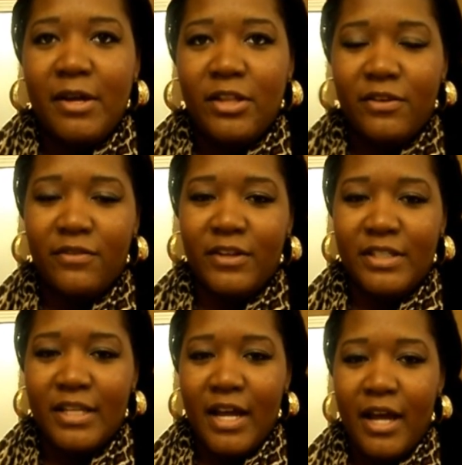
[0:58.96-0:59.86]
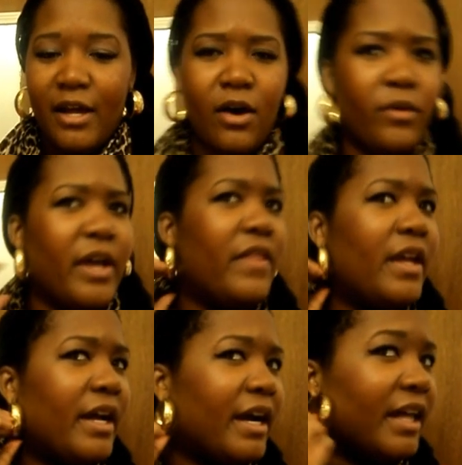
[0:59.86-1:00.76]
my look for today. Oh, and then
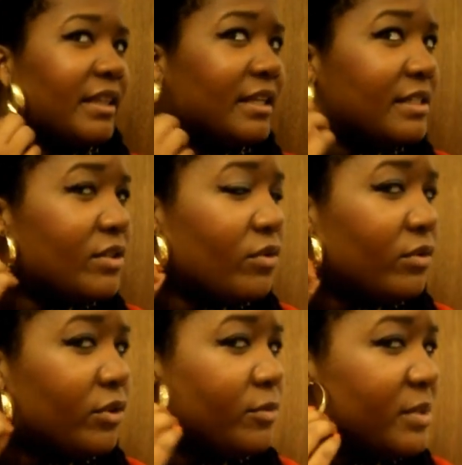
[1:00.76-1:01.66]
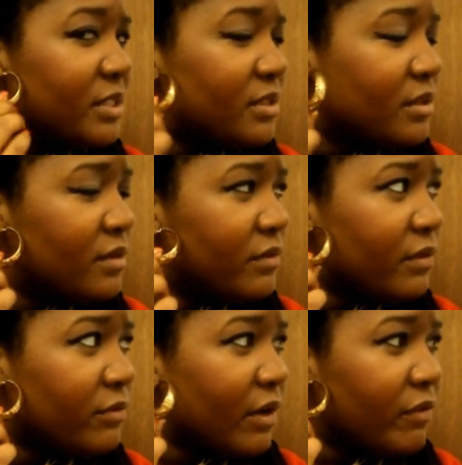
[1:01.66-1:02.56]
I got these gold hoops
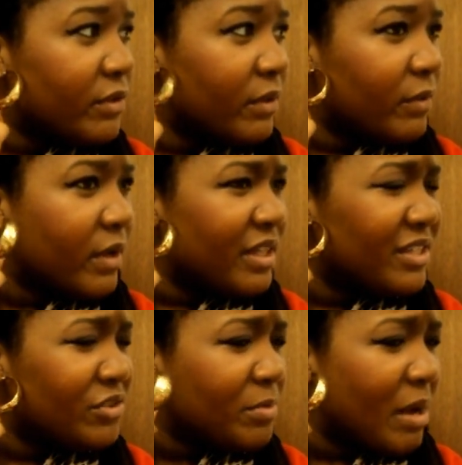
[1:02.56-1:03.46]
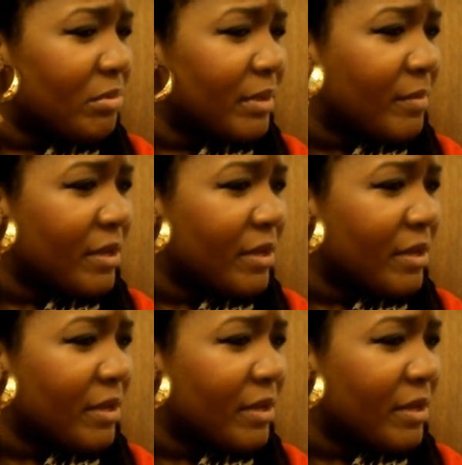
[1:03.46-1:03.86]
from Forever 21. These were probably